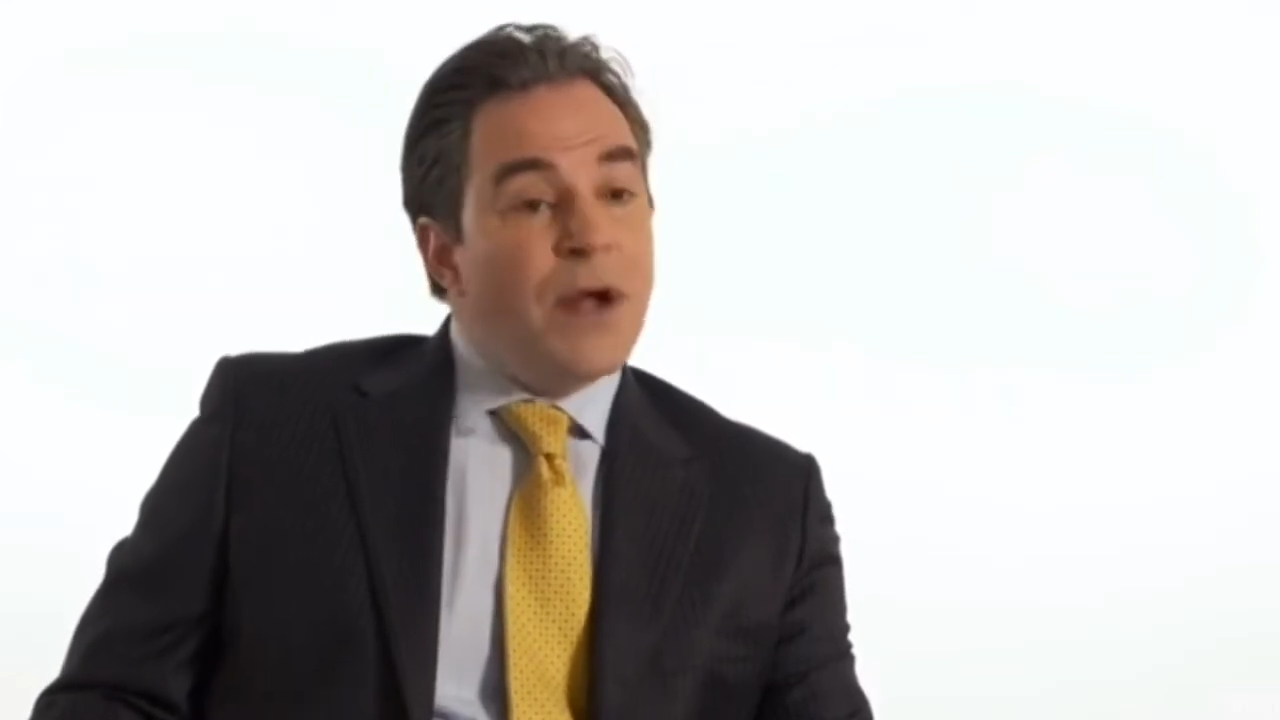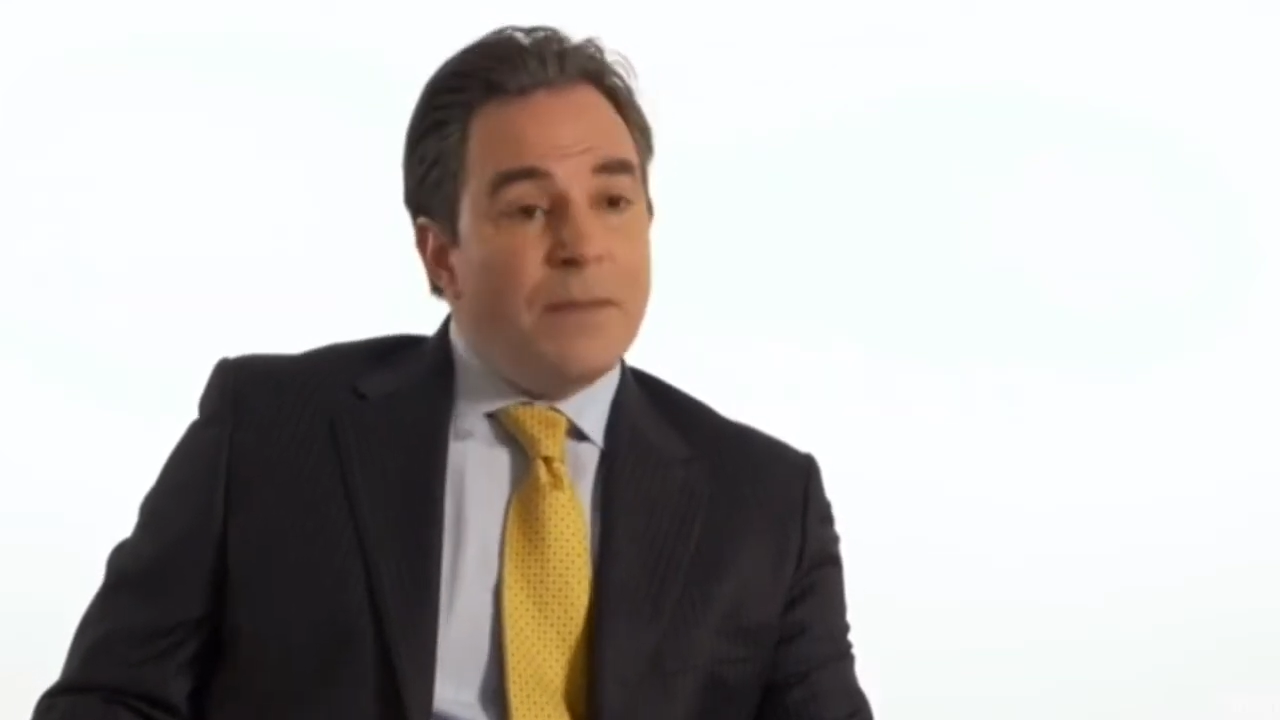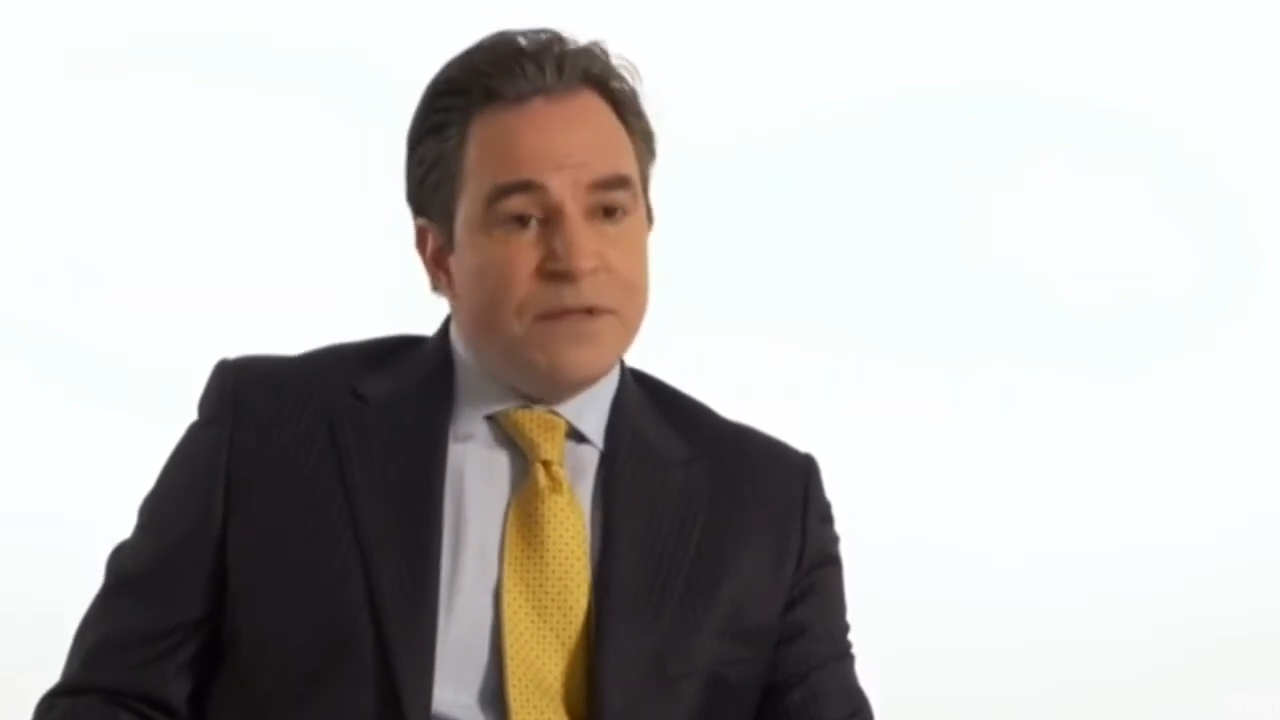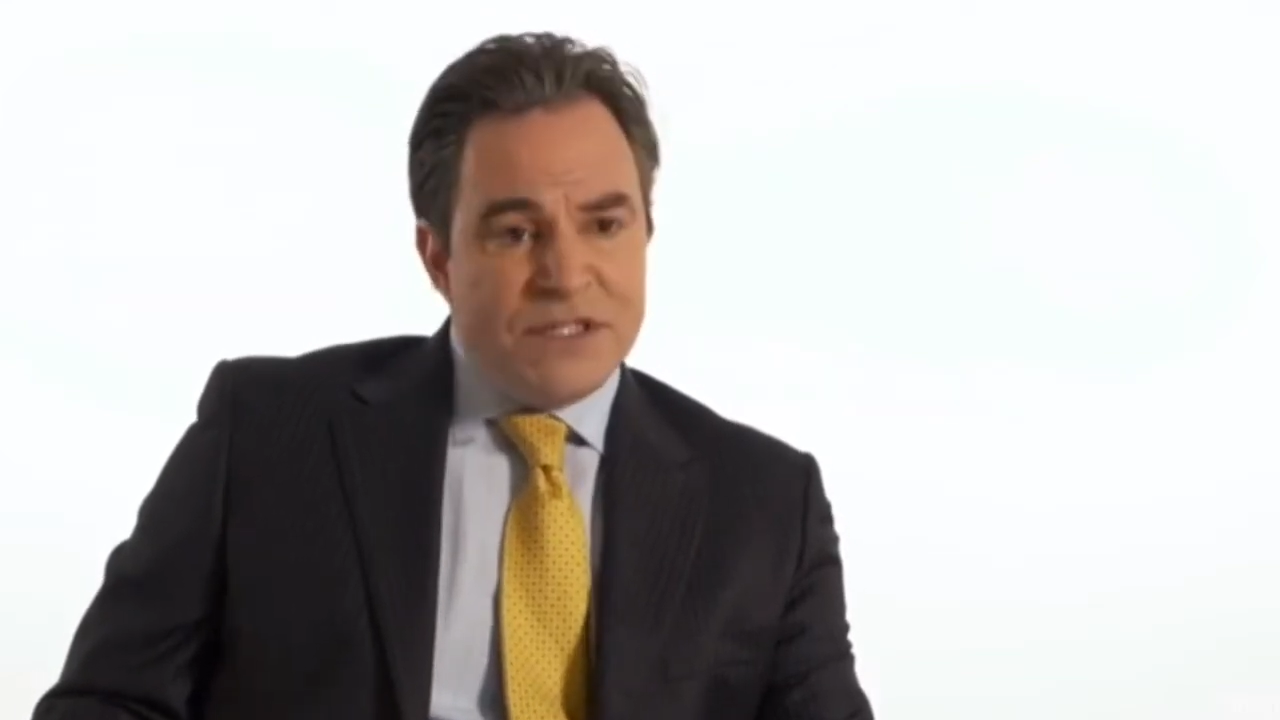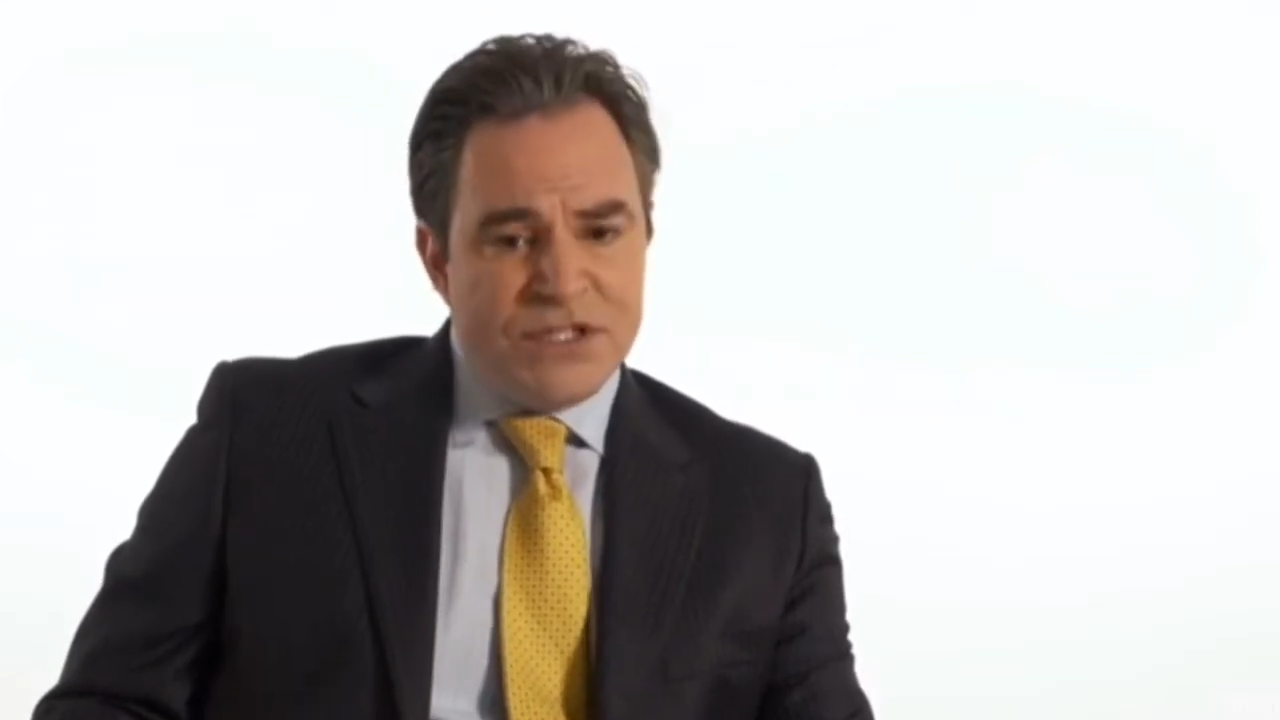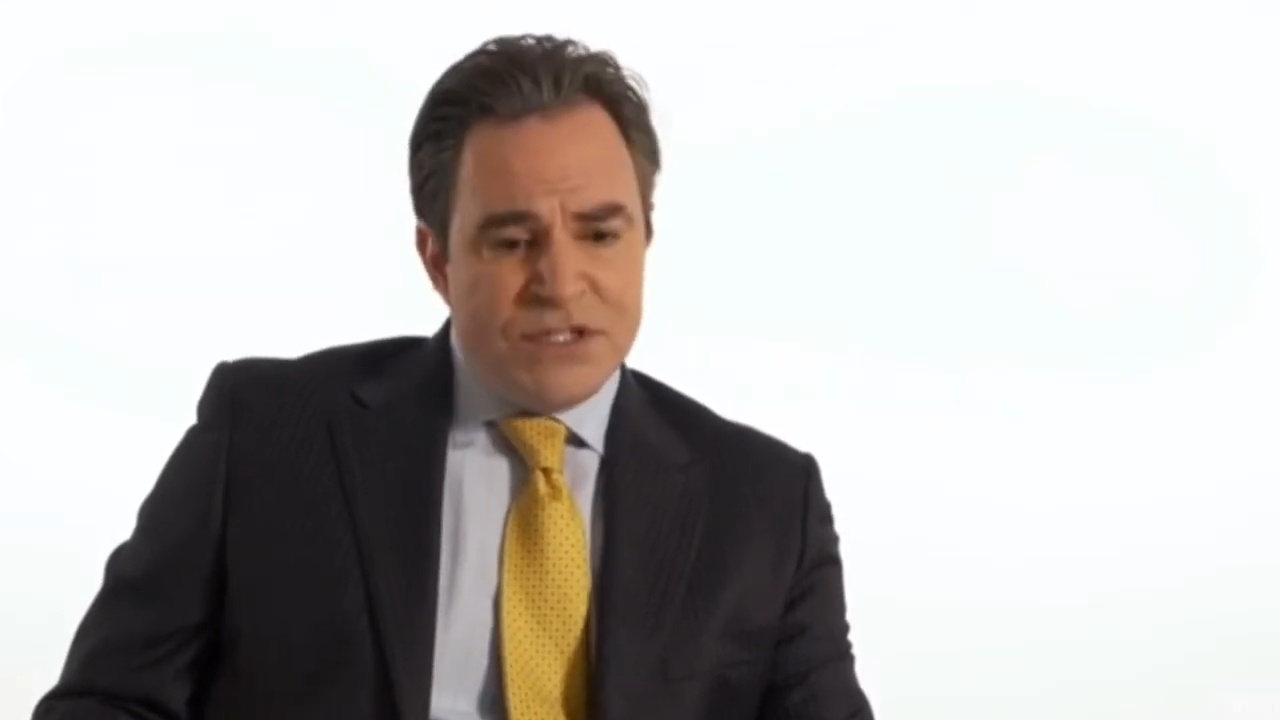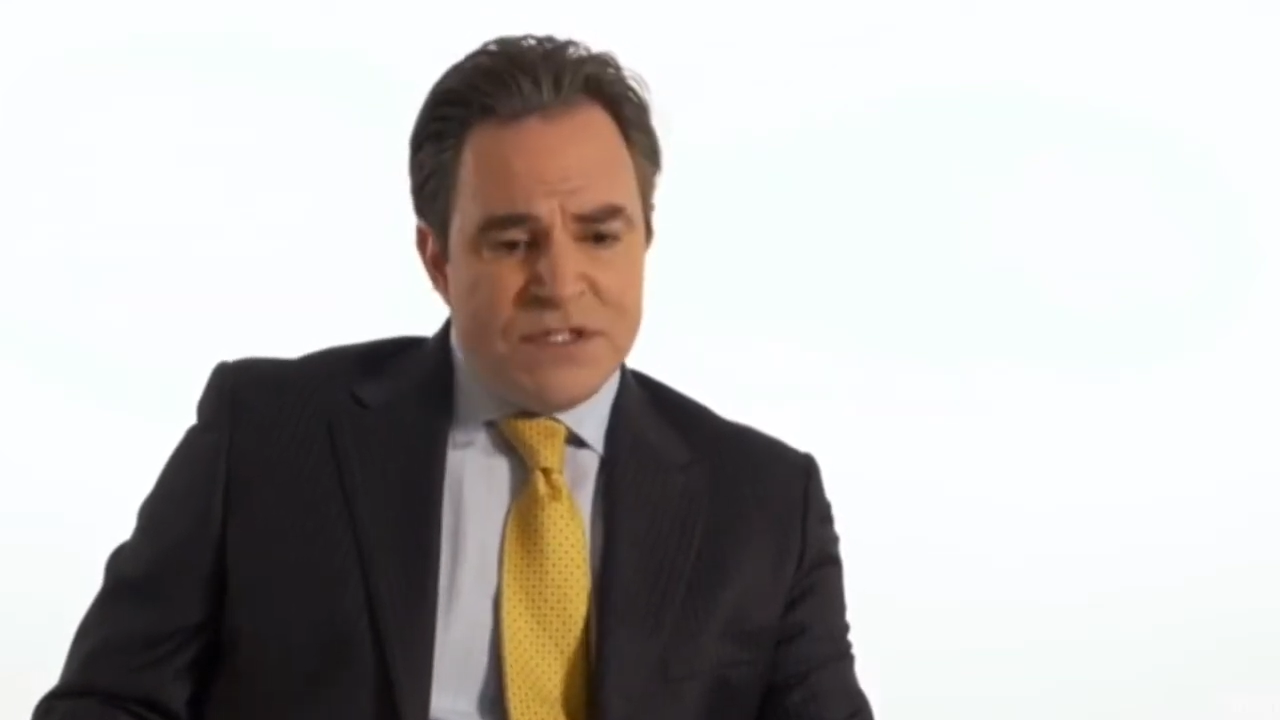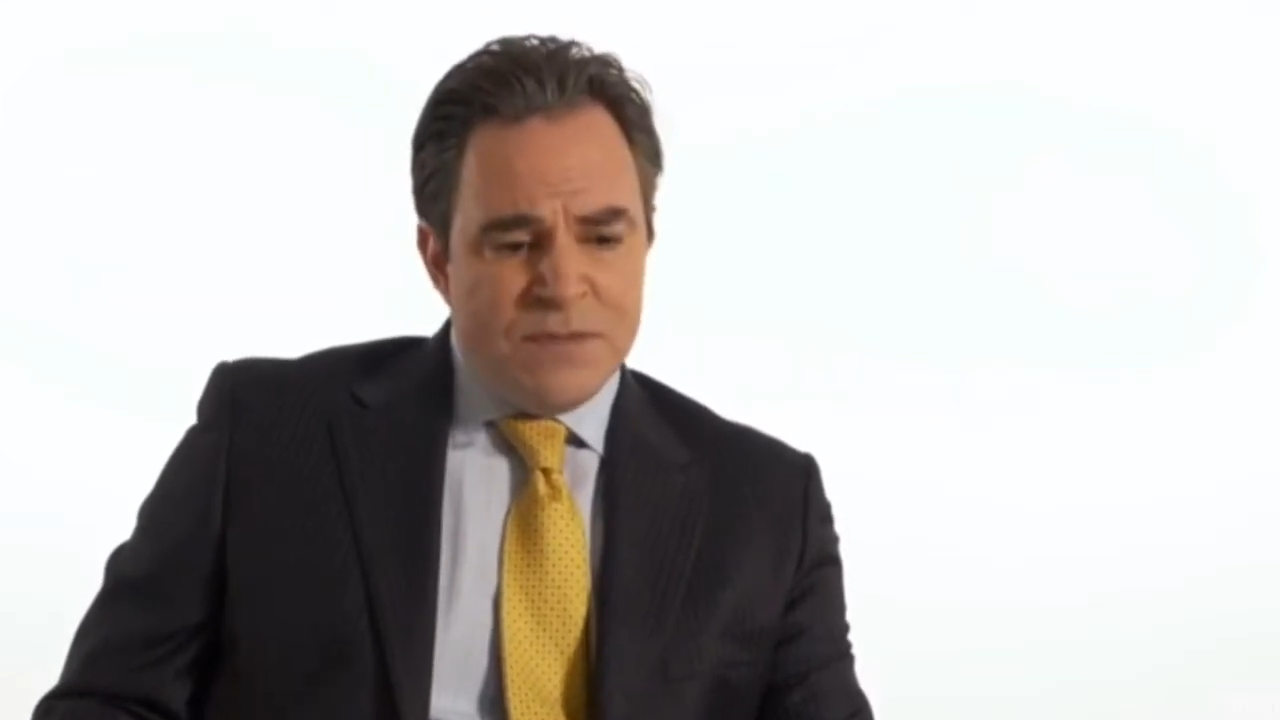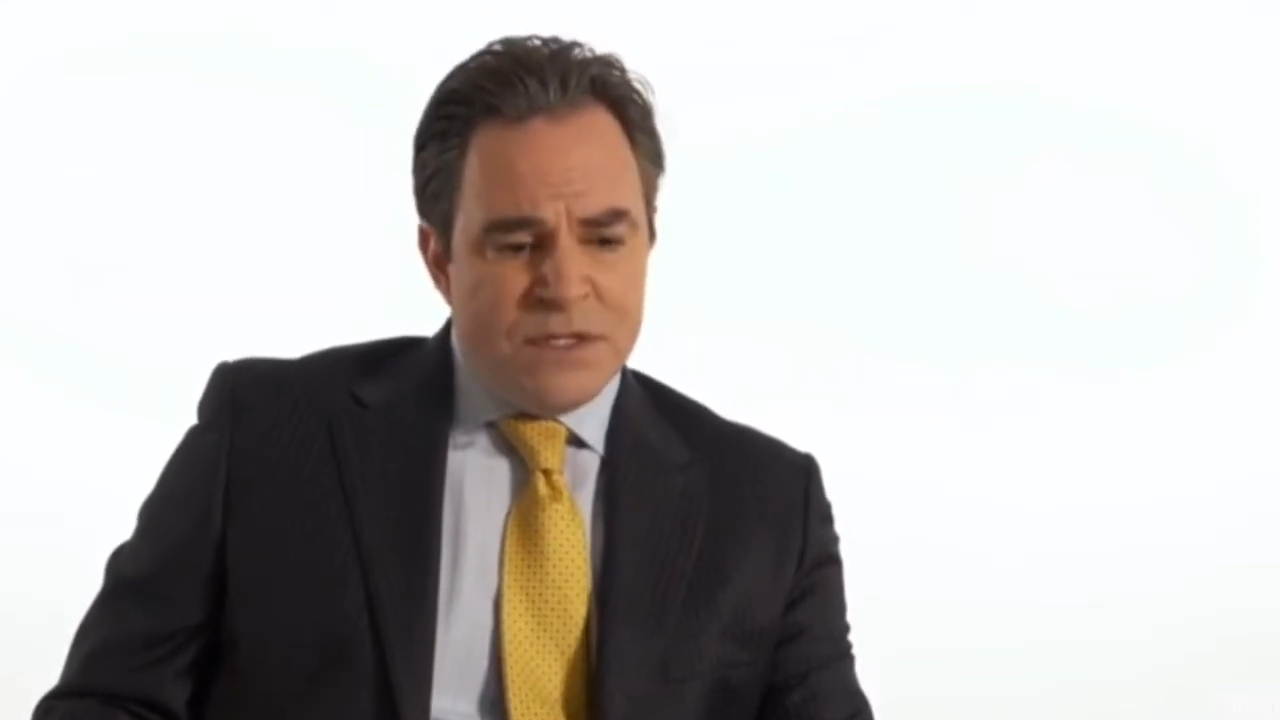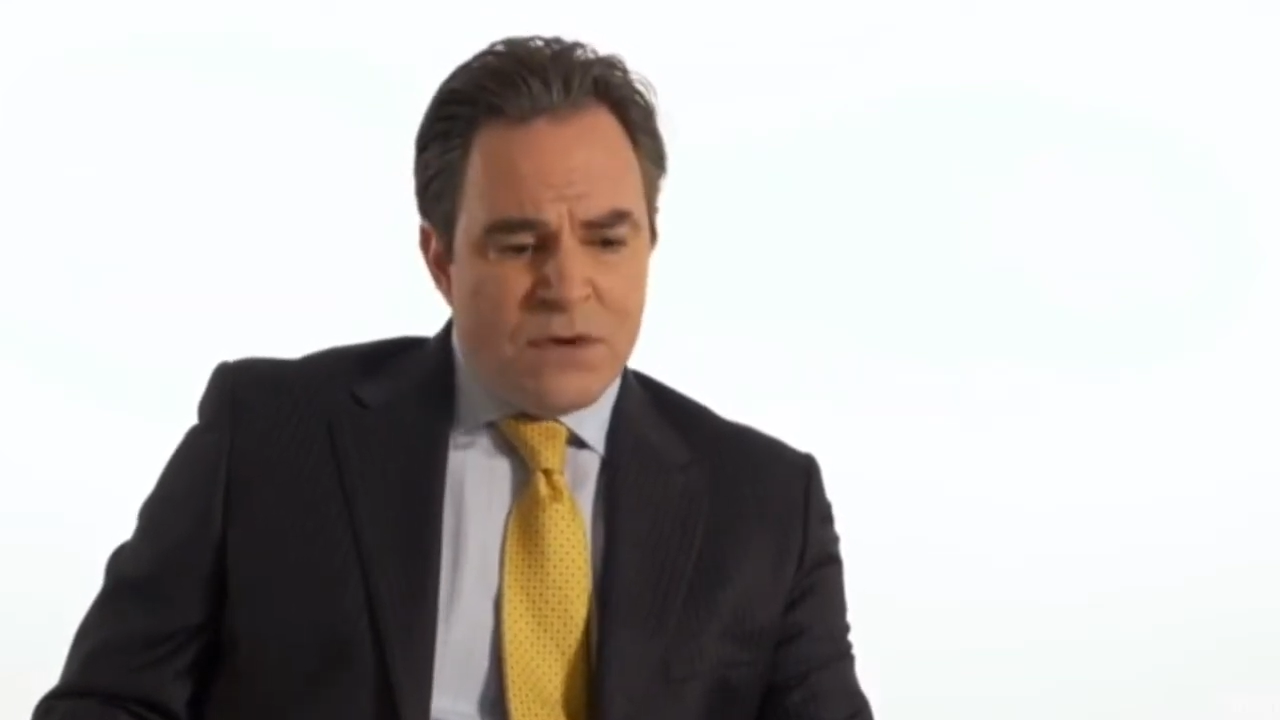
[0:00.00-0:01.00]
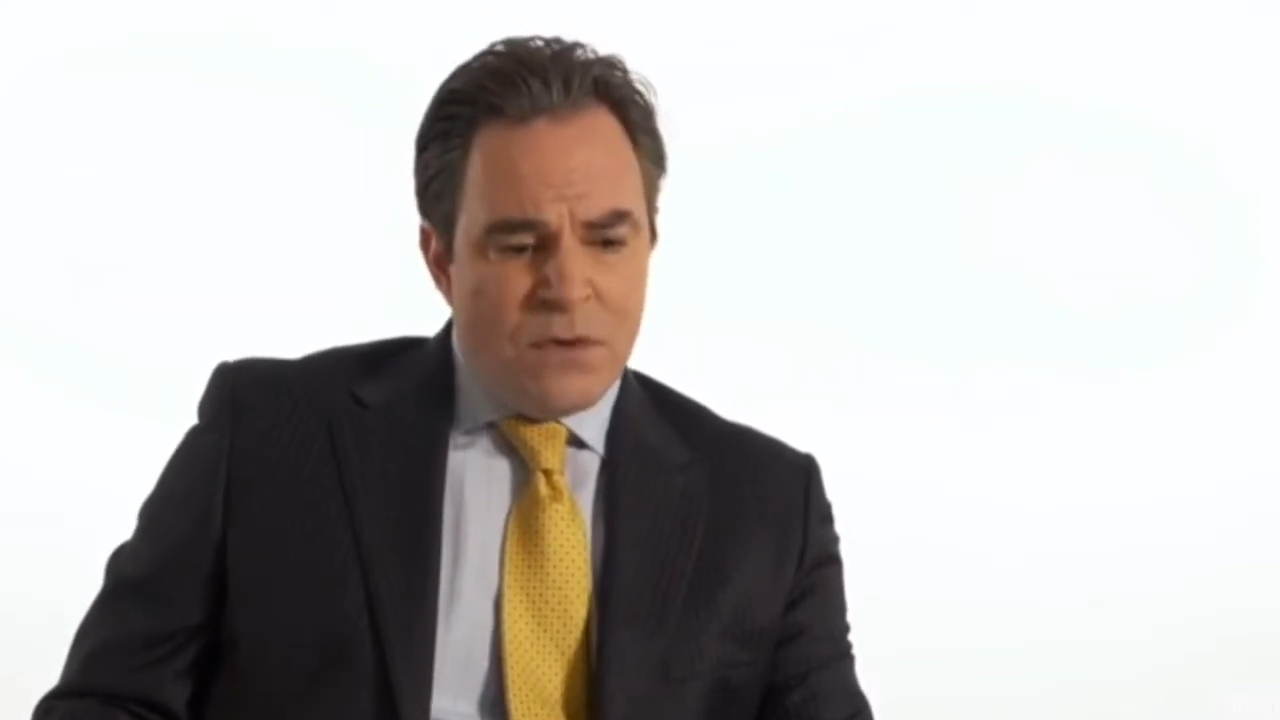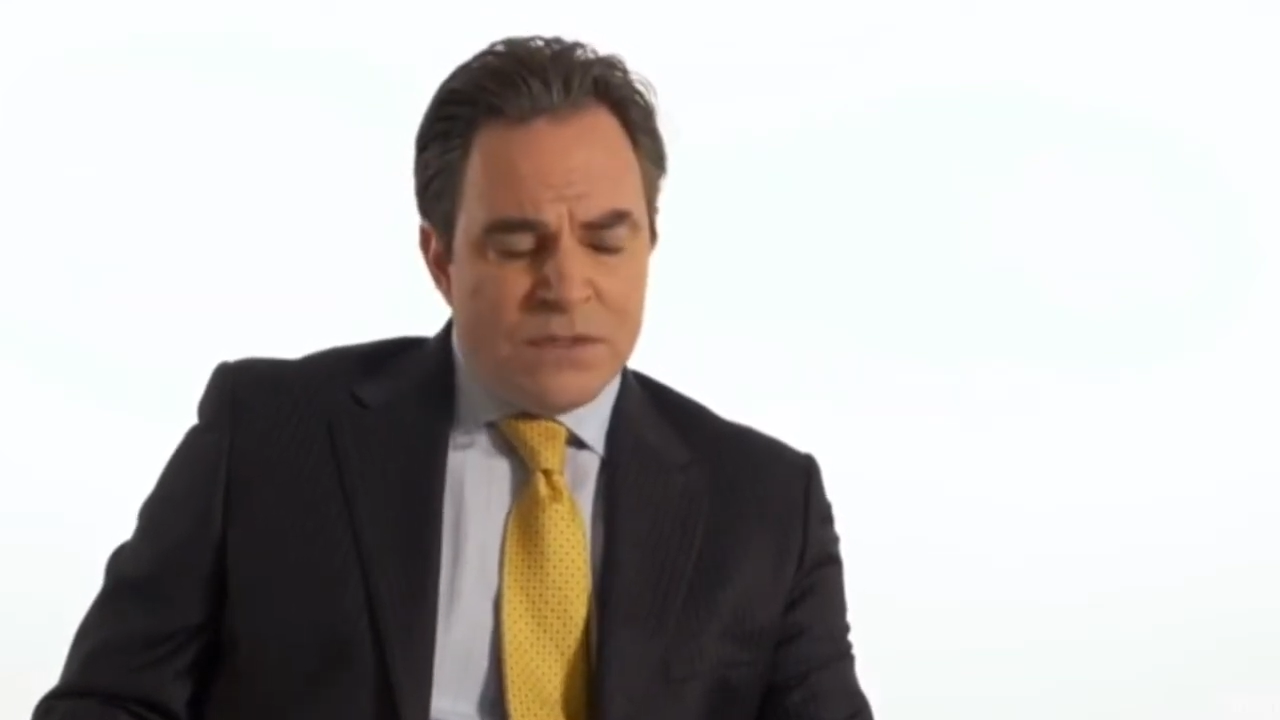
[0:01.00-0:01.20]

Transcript: propositions me